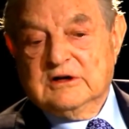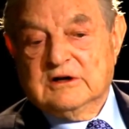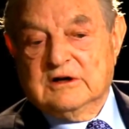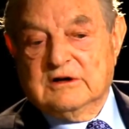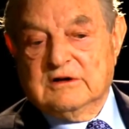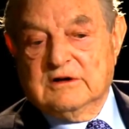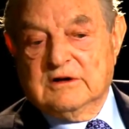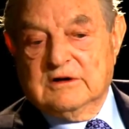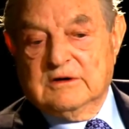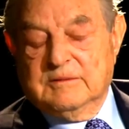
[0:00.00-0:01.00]

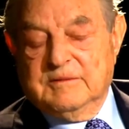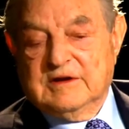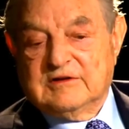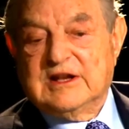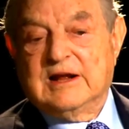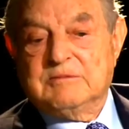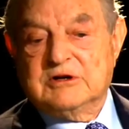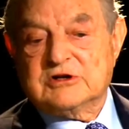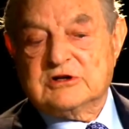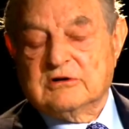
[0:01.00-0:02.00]

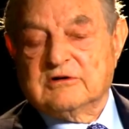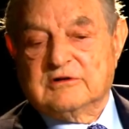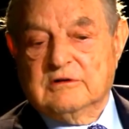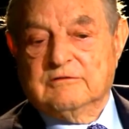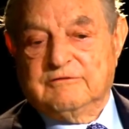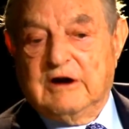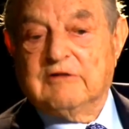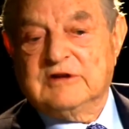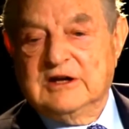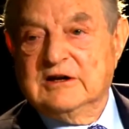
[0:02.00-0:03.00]
established or
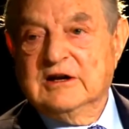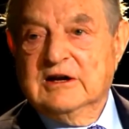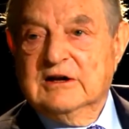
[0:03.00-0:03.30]
founded